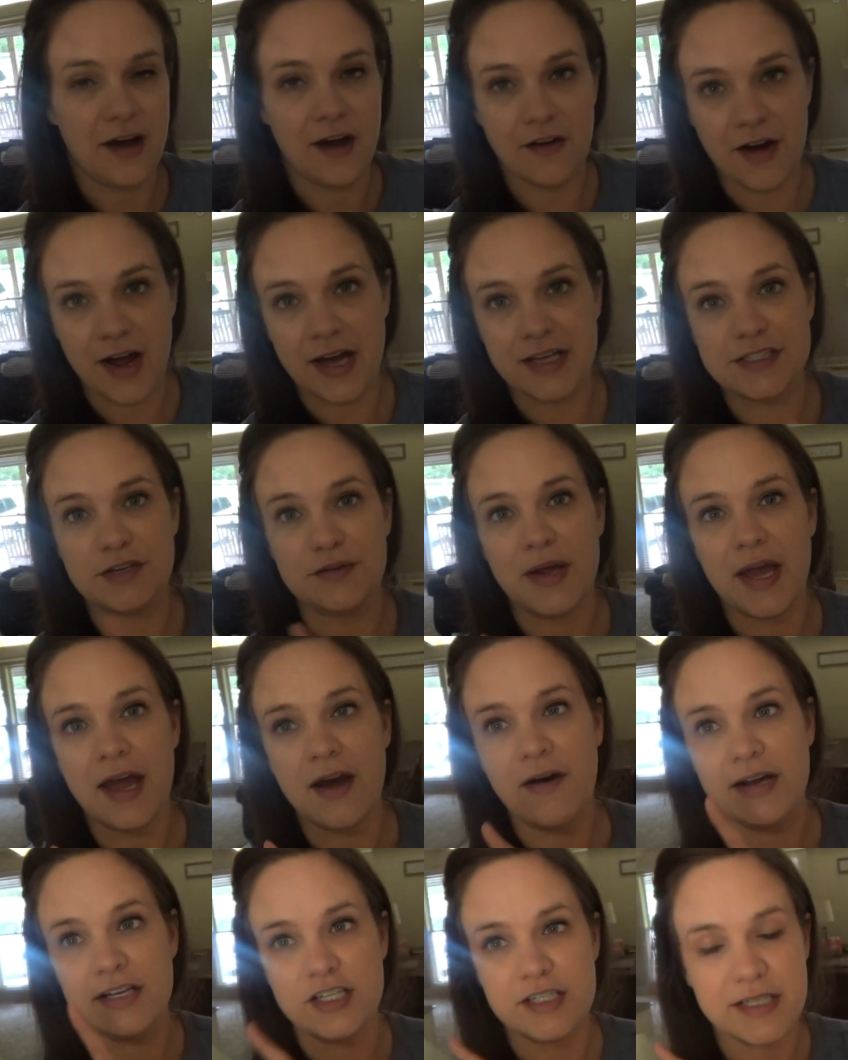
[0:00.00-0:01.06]
All right, so
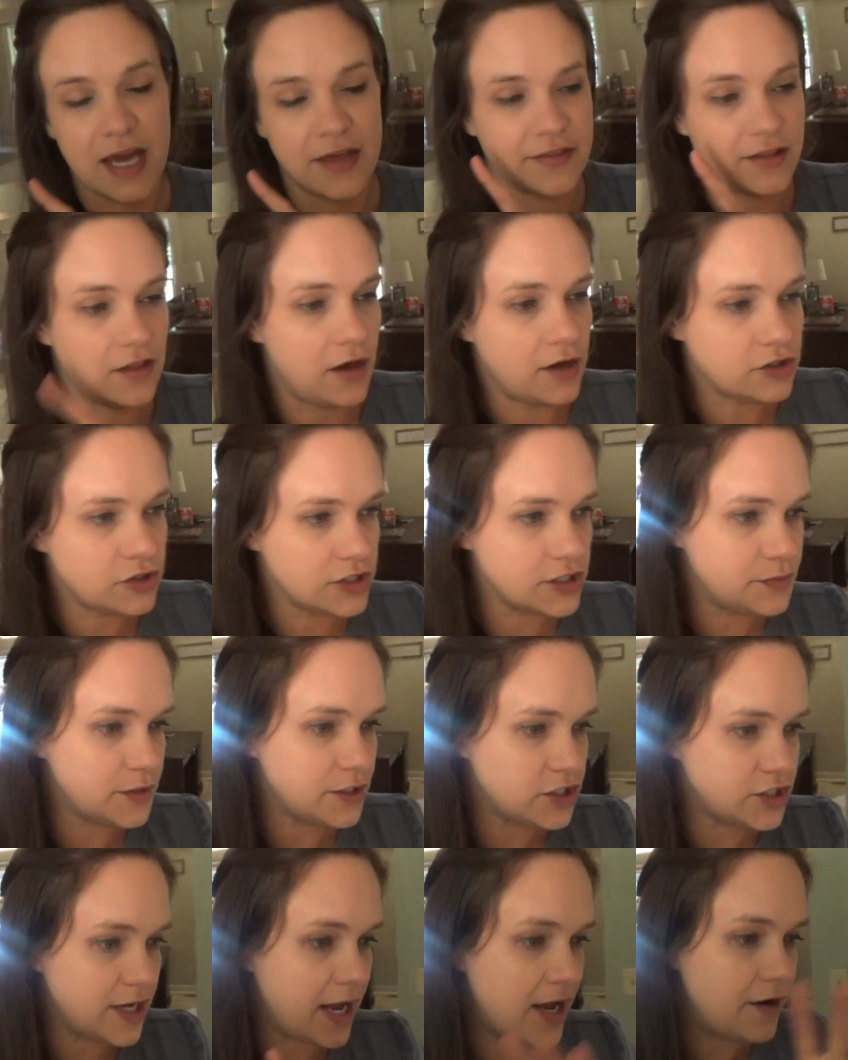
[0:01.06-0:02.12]
now I just got the laundry
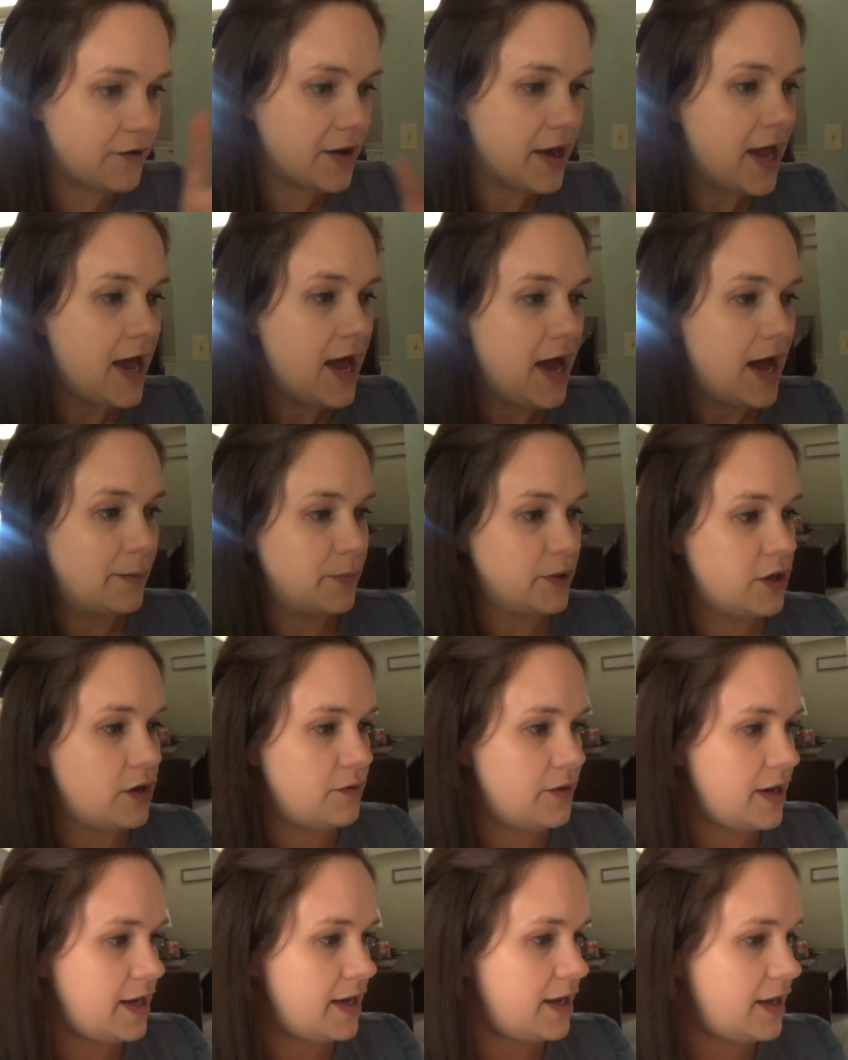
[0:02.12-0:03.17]
switched out. I'm gonna
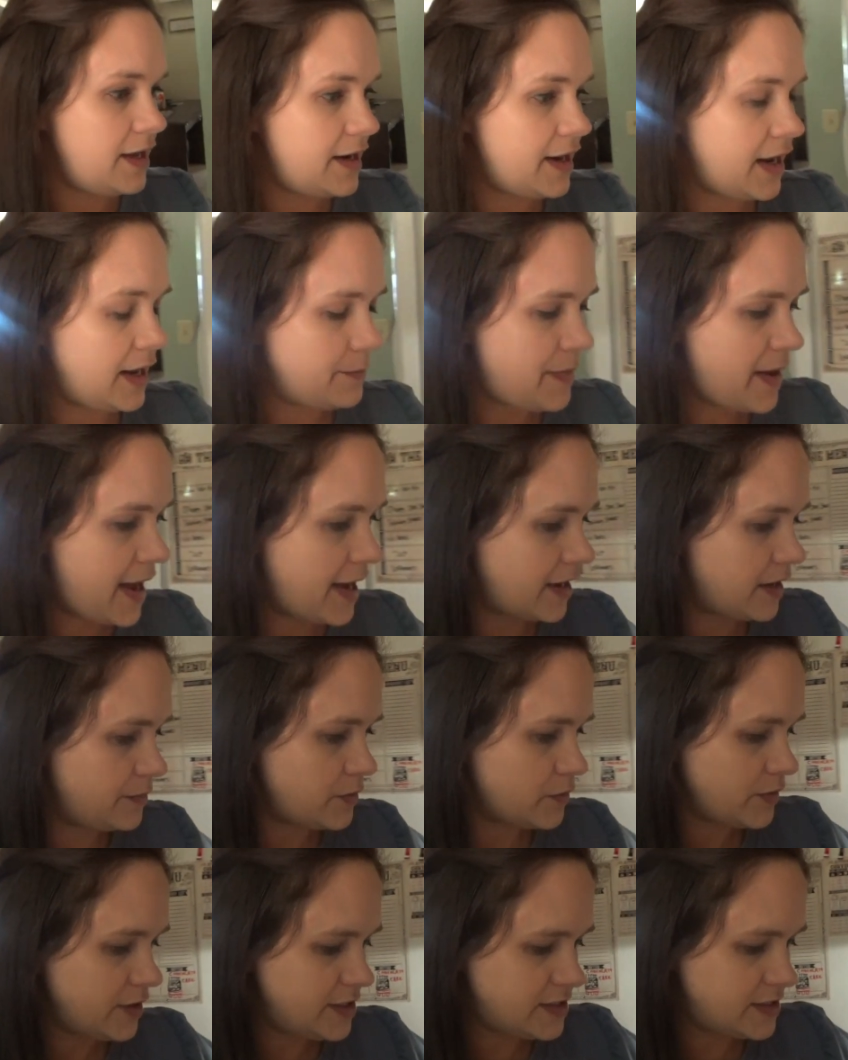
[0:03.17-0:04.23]
go ahead and pack up
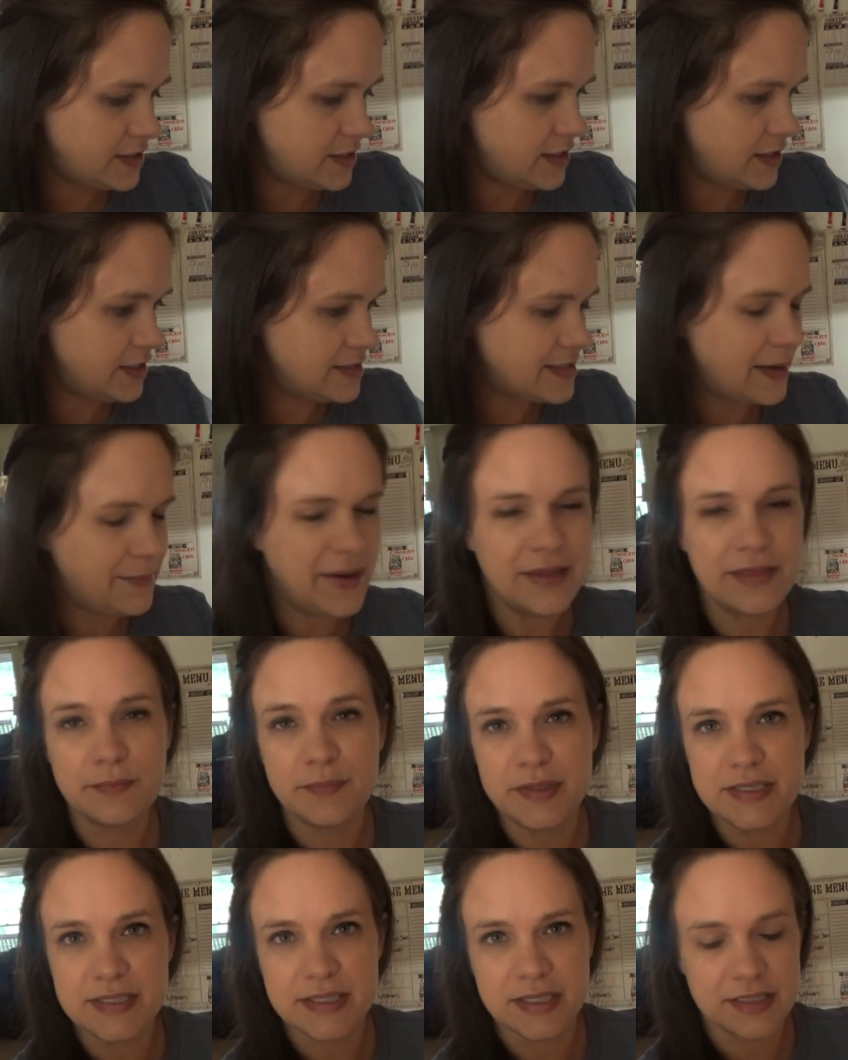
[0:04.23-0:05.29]
the rest of these. I made the
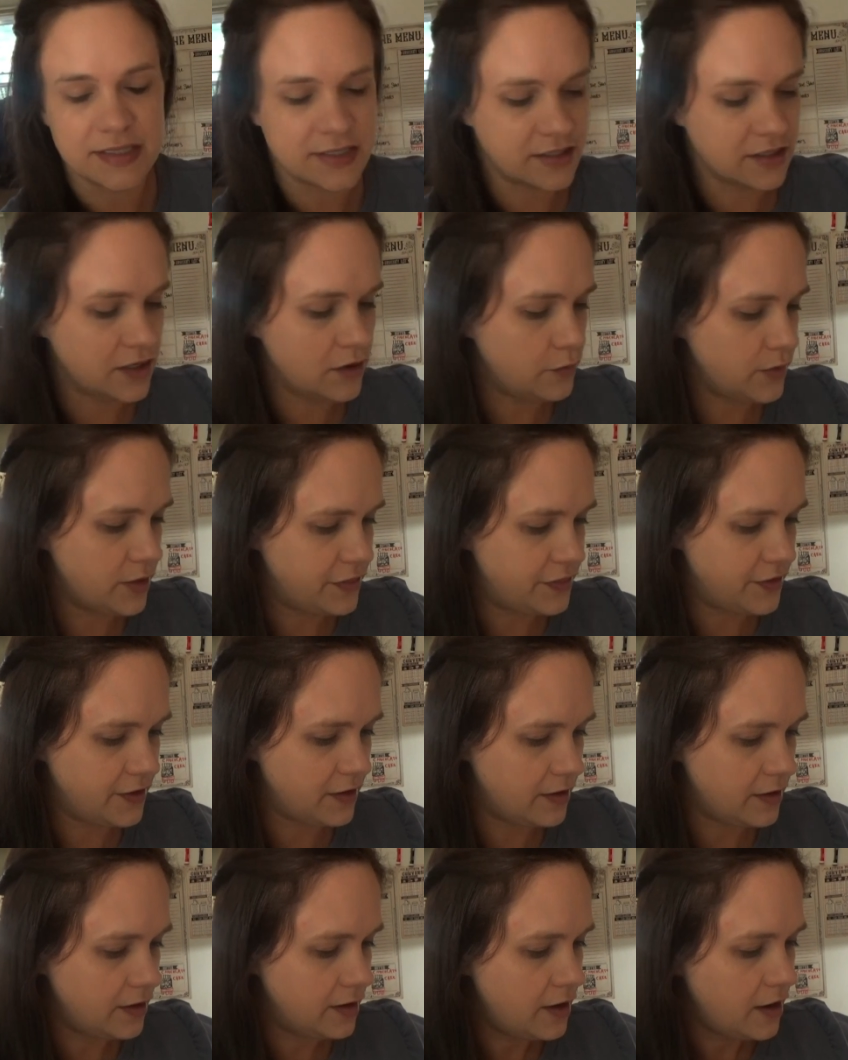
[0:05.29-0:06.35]
biscuits to go with
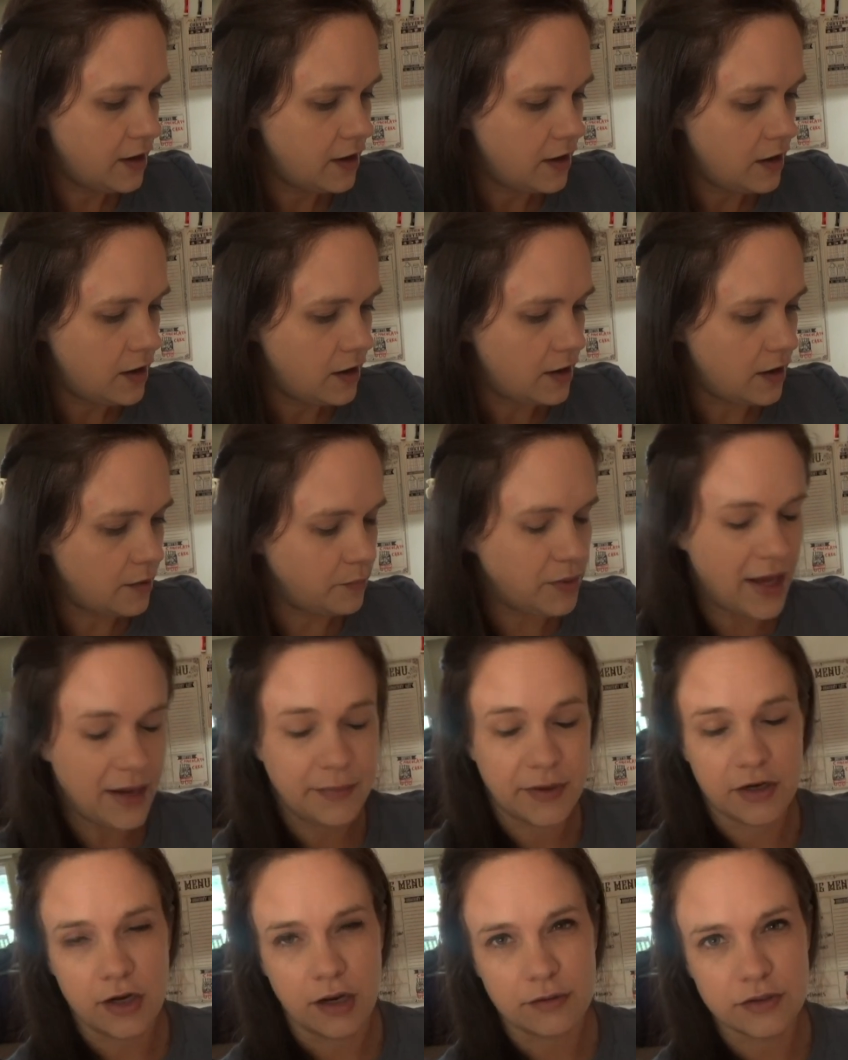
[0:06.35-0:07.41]
the uh,
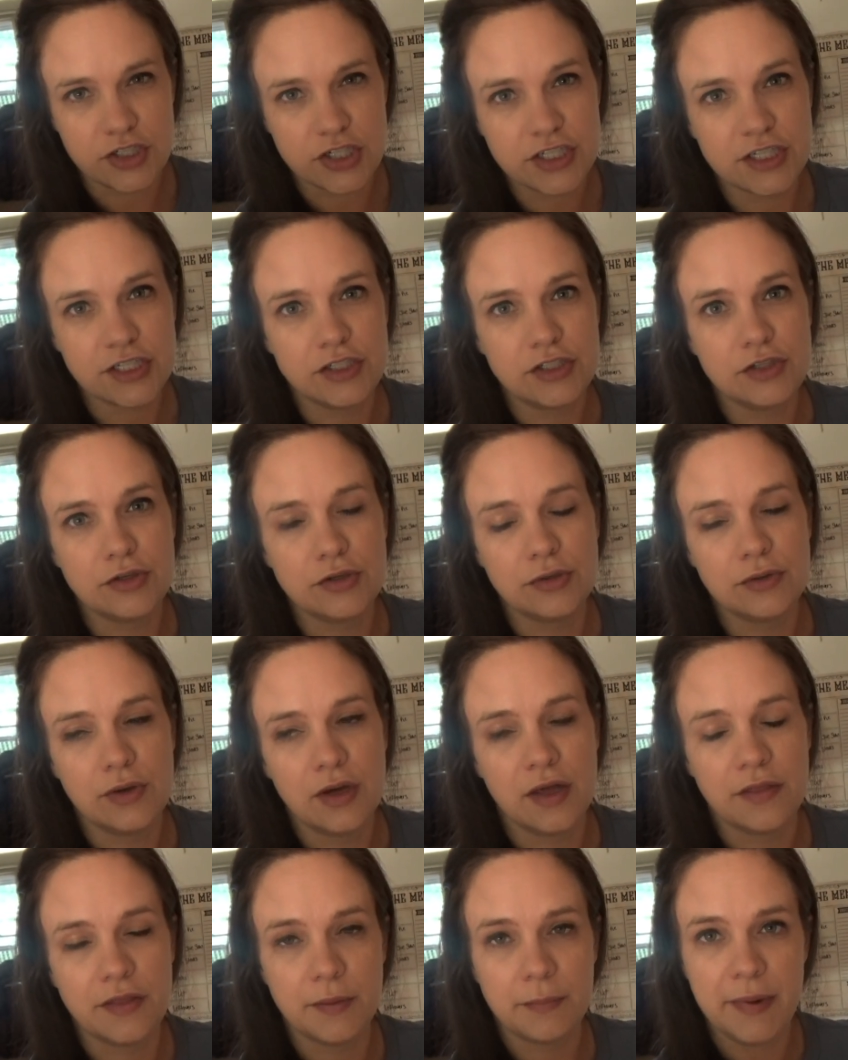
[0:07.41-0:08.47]
blackberry. I was just gonna do
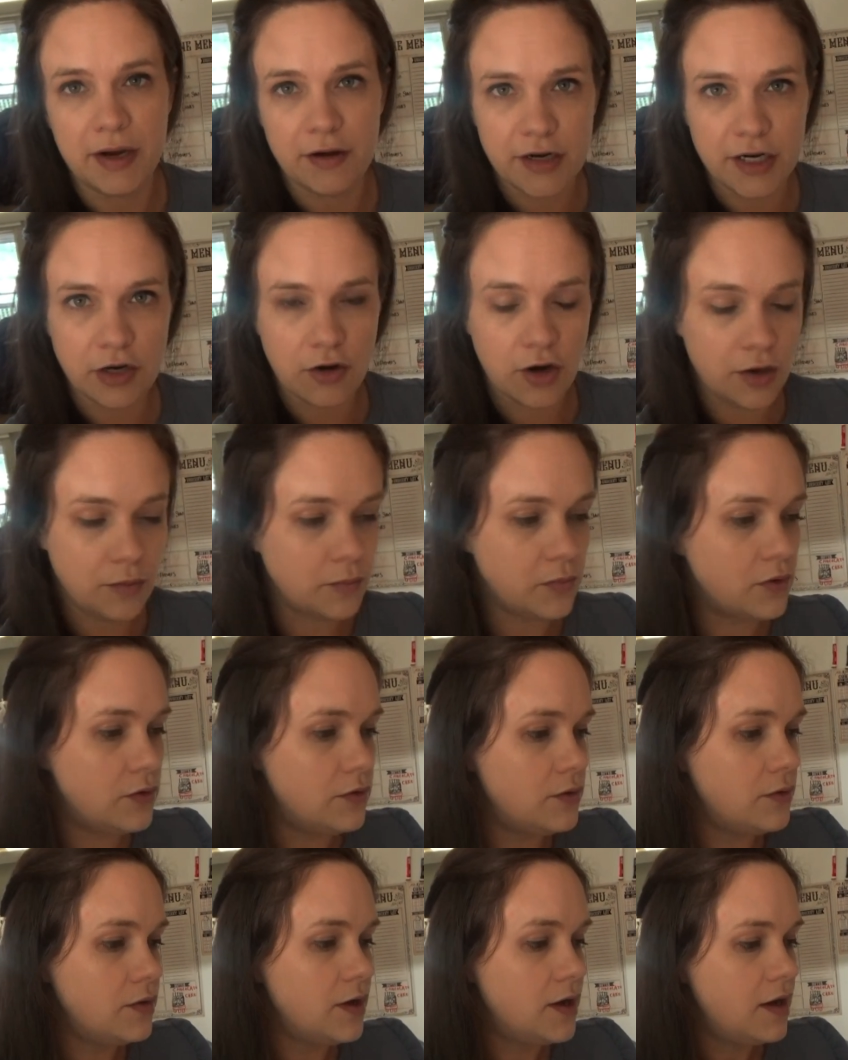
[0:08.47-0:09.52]
the berry
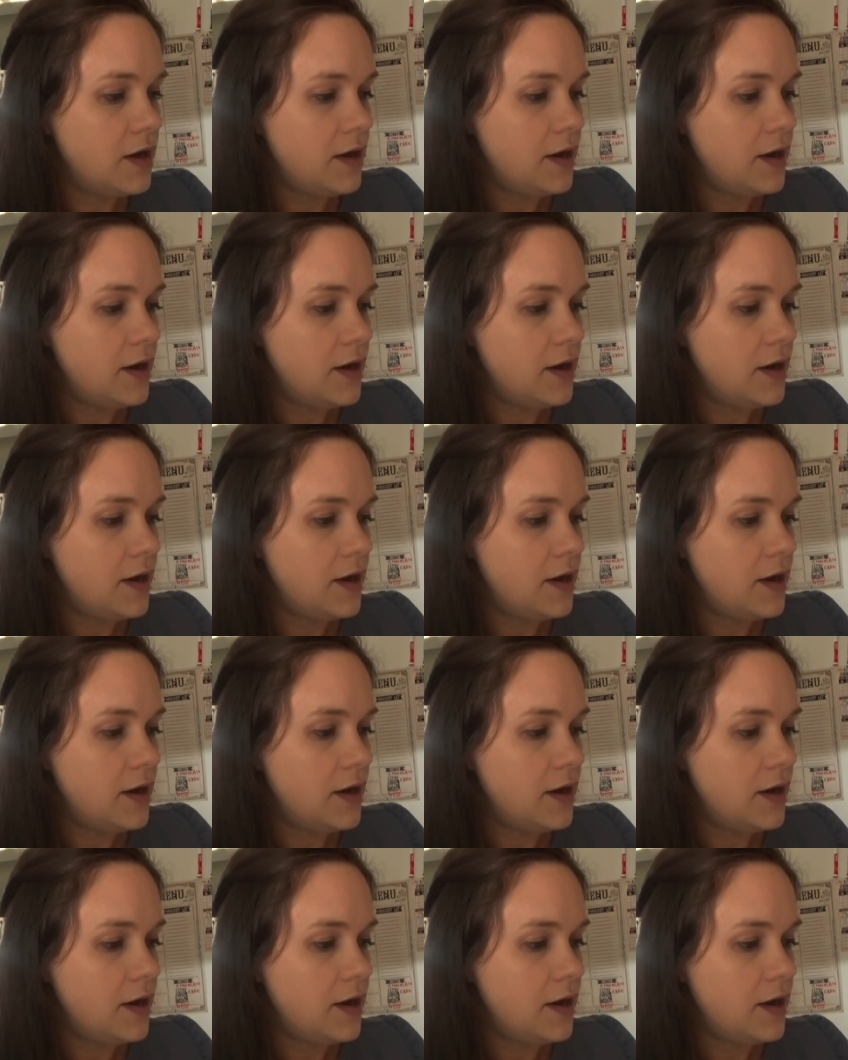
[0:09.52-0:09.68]
crumble